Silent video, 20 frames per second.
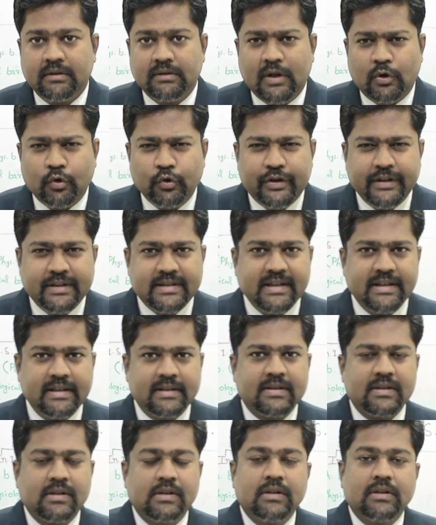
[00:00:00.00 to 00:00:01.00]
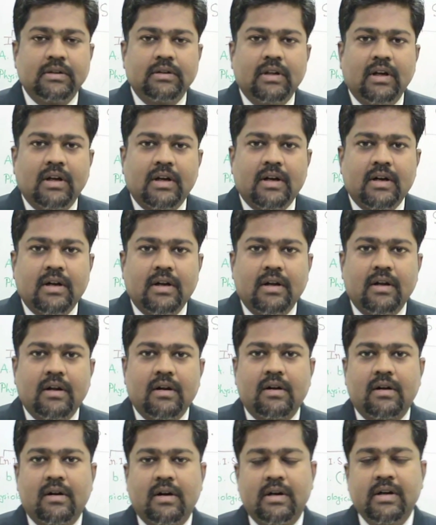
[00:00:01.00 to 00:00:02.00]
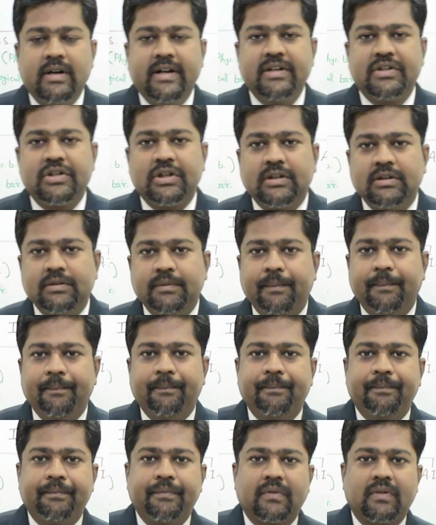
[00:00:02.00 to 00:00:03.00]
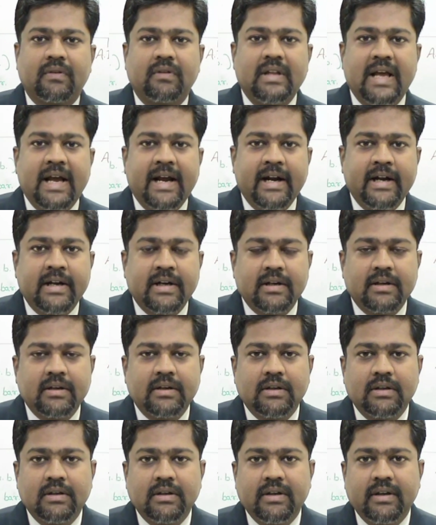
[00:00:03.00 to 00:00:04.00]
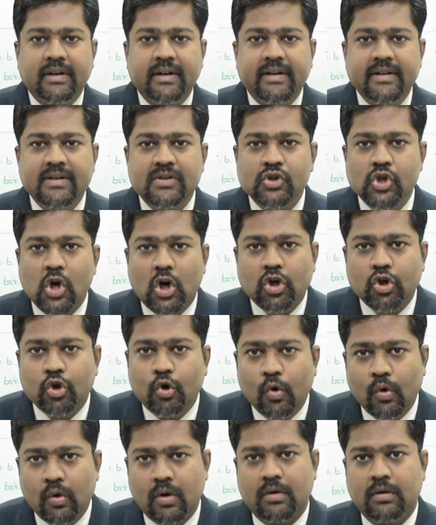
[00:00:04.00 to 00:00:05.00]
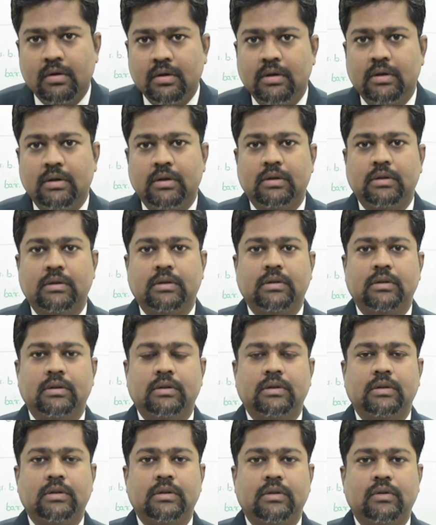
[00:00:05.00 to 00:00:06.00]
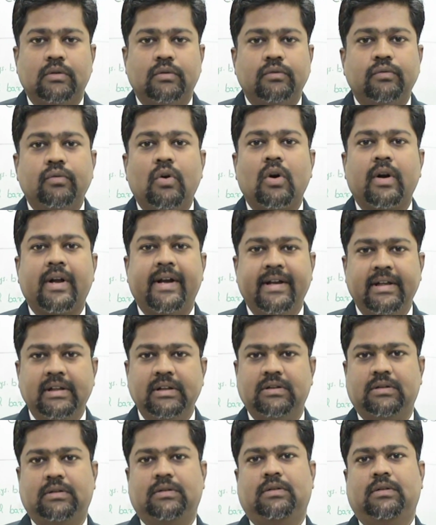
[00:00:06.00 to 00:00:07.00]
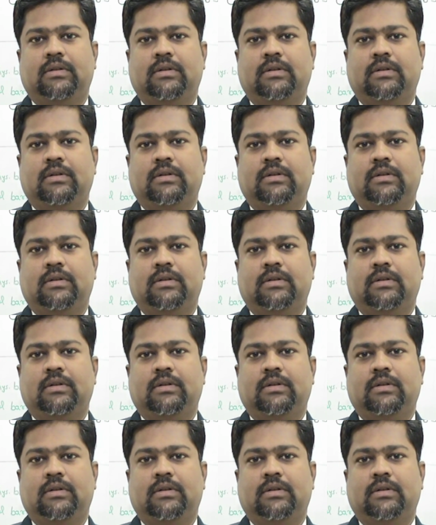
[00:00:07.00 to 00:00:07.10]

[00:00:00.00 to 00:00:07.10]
Now this is the condition that it is not good for health.